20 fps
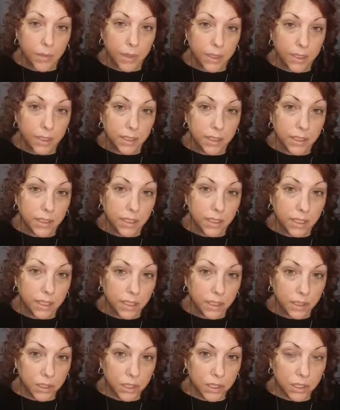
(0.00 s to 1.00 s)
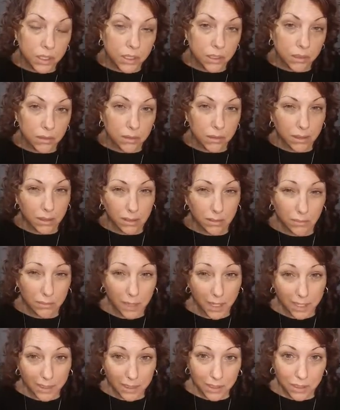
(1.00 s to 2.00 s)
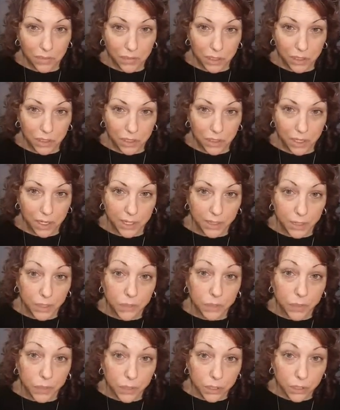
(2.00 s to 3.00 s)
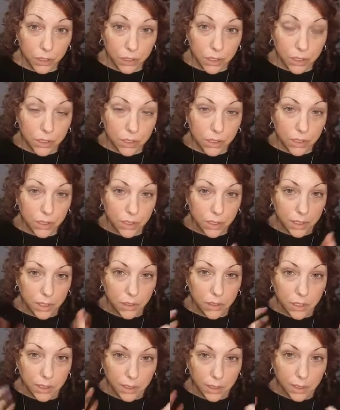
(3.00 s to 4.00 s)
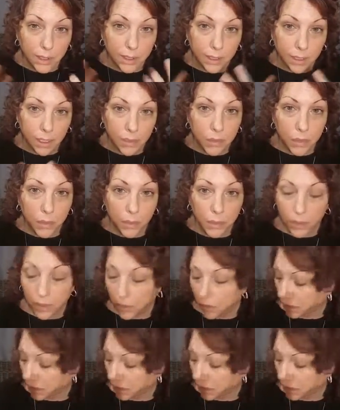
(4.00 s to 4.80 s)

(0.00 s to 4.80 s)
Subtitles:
it's easier or best if you do your eyes first, so then you can clean up with